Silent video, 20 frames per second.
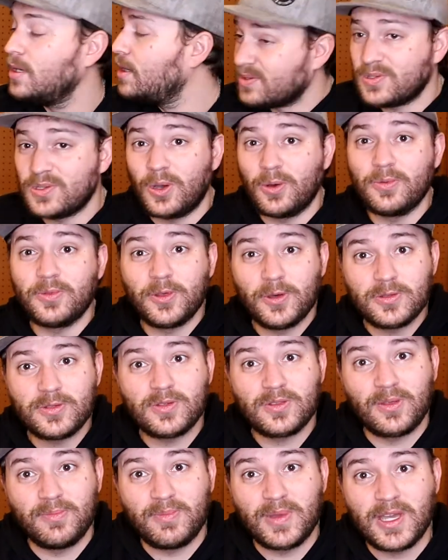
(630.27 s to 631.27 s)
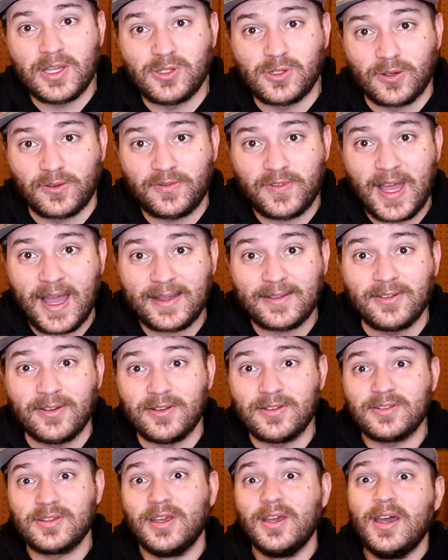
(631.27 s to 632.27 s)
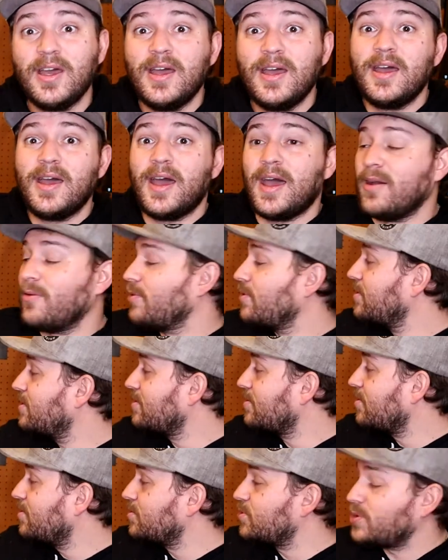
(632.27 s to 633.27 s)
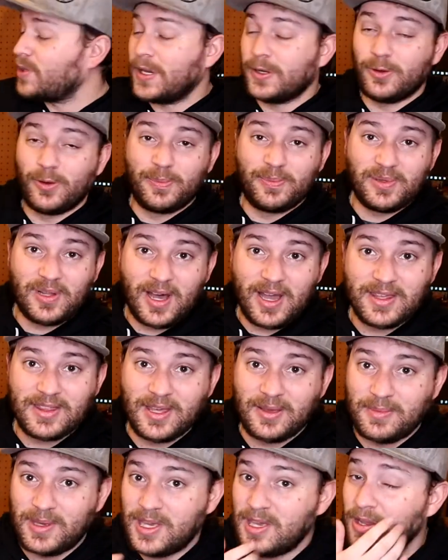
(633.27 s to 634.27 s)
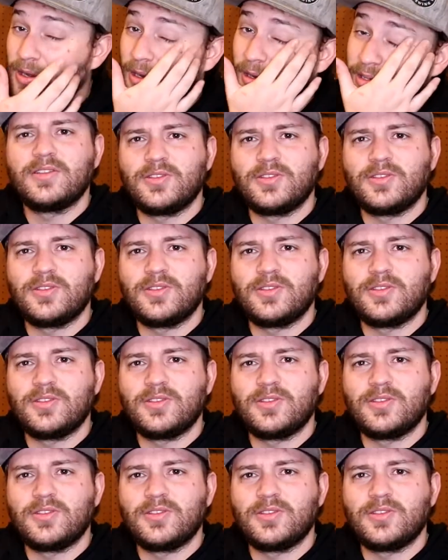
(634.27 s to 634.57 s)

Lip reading: So those are the major factors, and we're going to go try to apply them here.